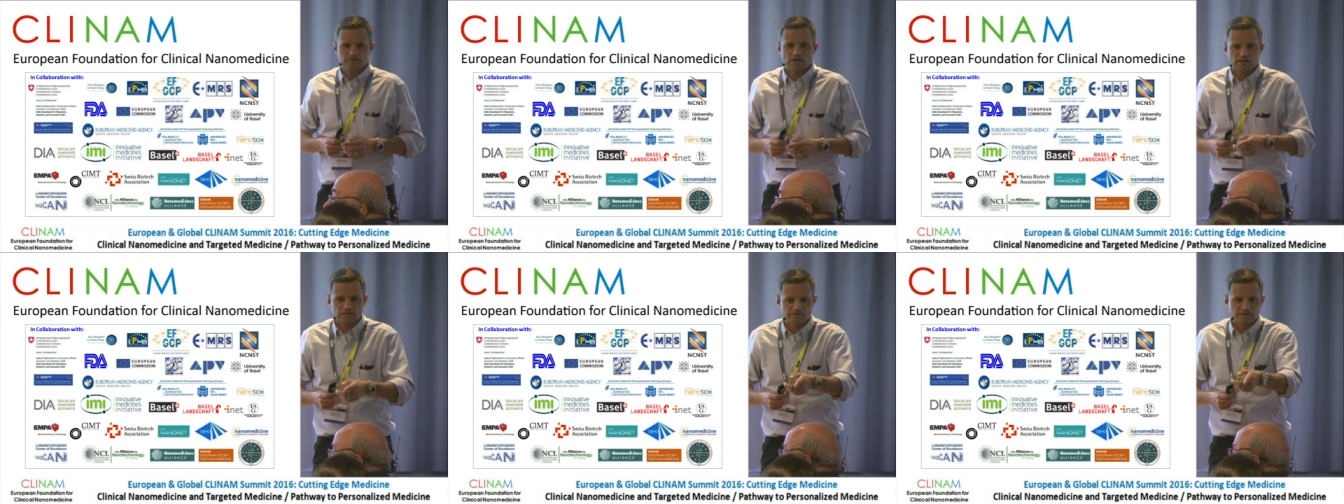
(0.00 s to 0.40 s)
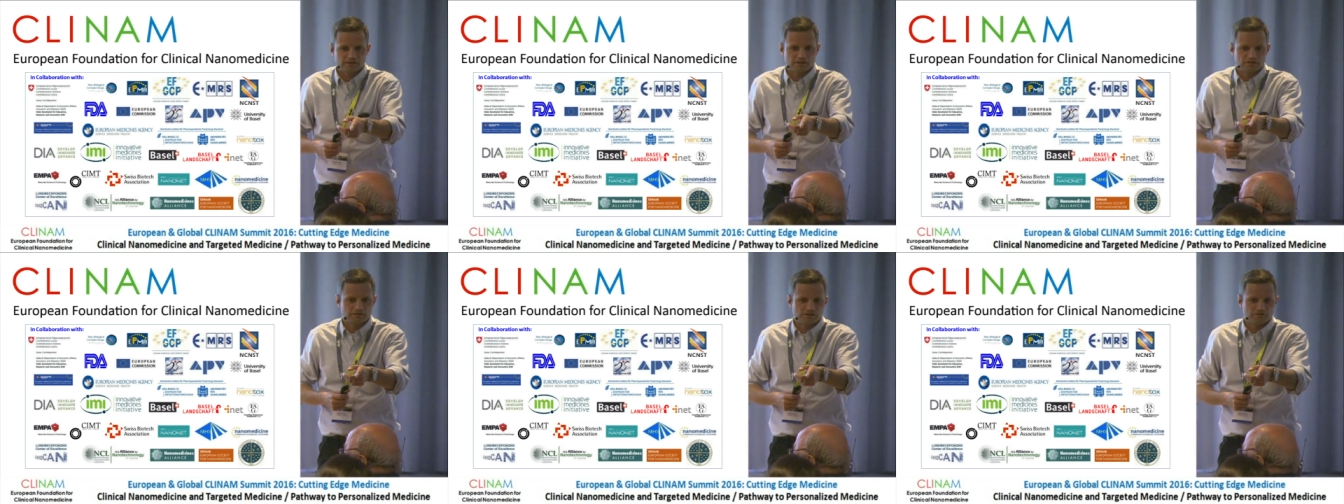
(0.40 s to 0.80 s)
I
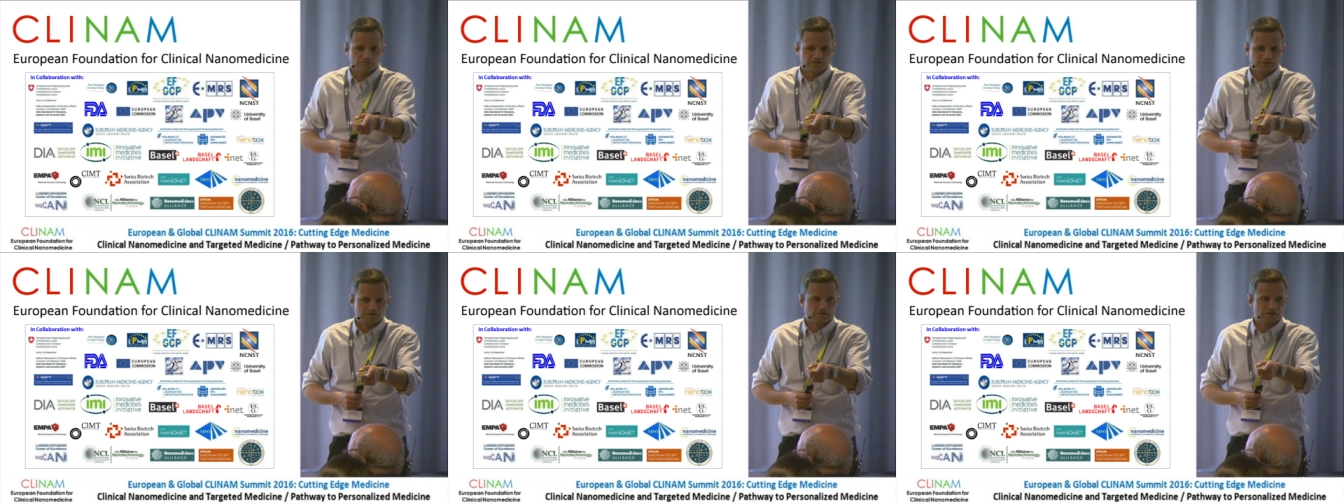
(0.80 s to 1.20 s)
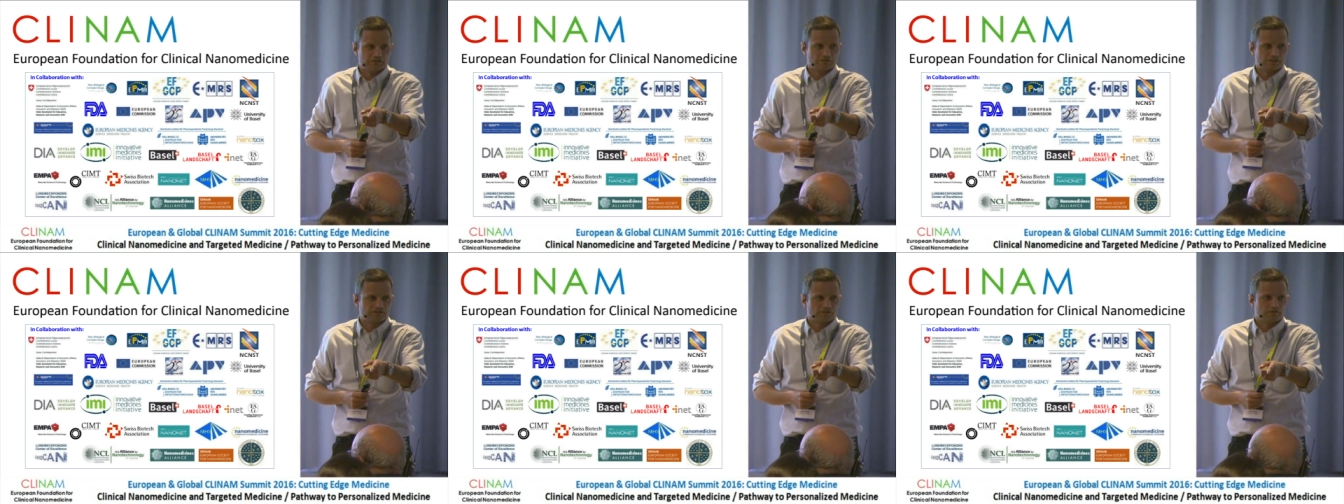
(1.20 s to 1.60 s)
think he, he was still wanting
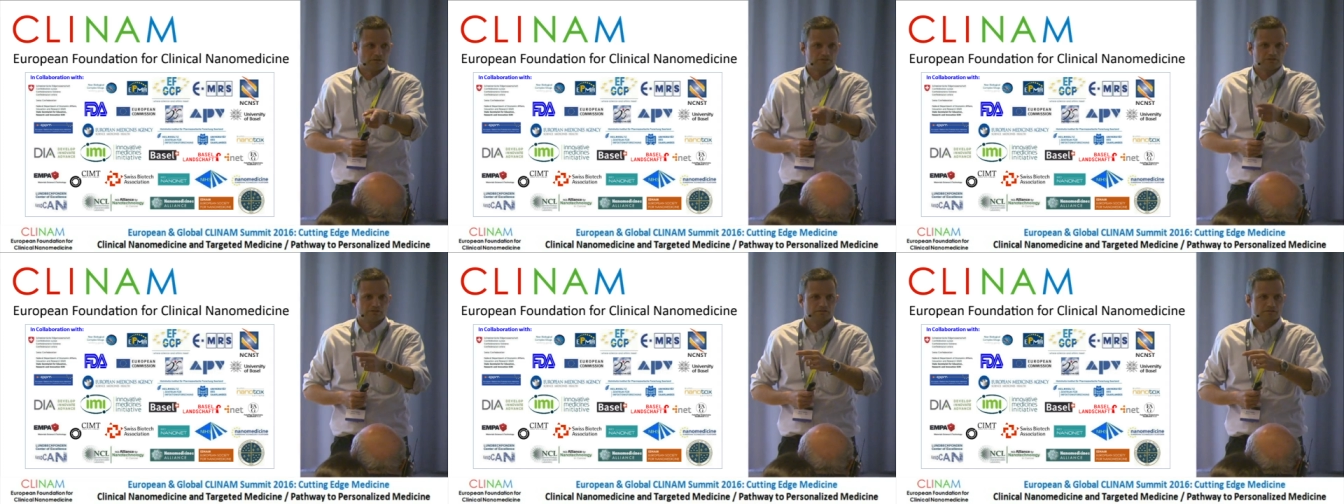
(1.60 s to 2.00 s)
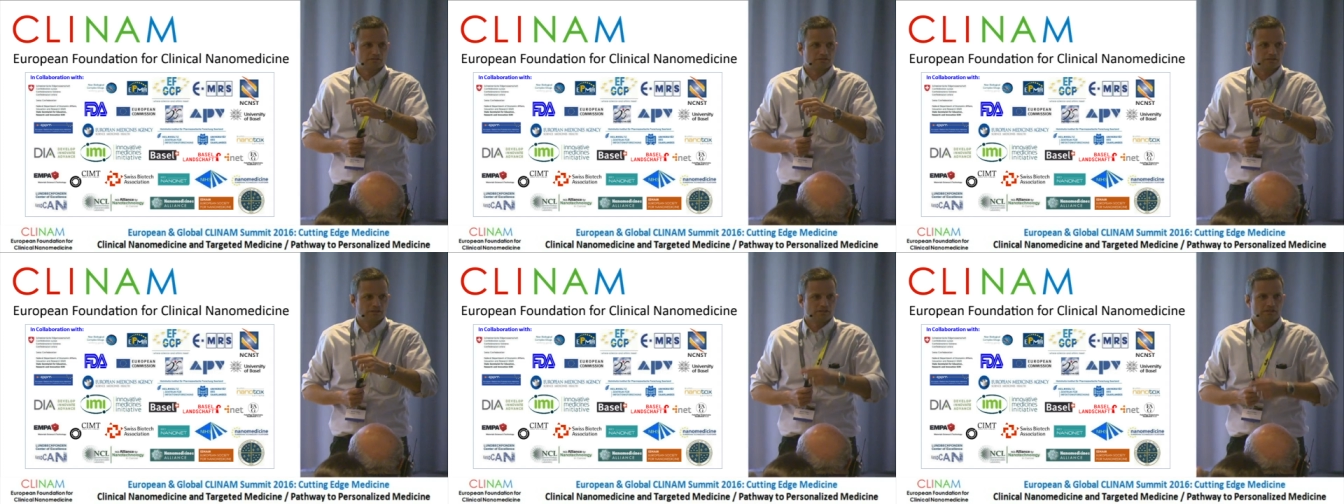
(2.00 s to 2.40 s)
to ask a question,
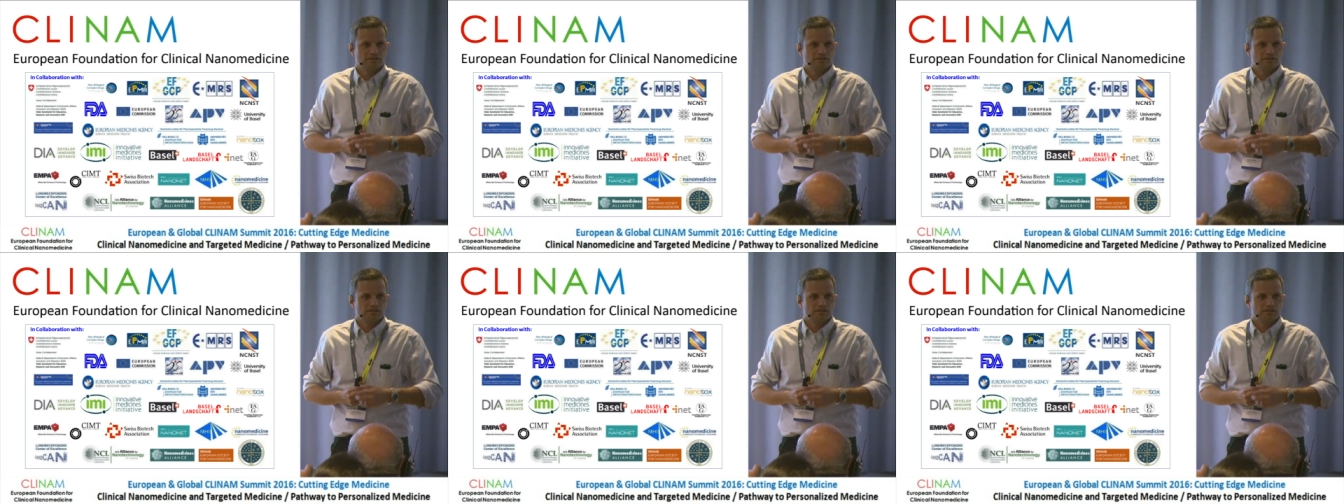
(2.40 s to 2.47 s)
sorry.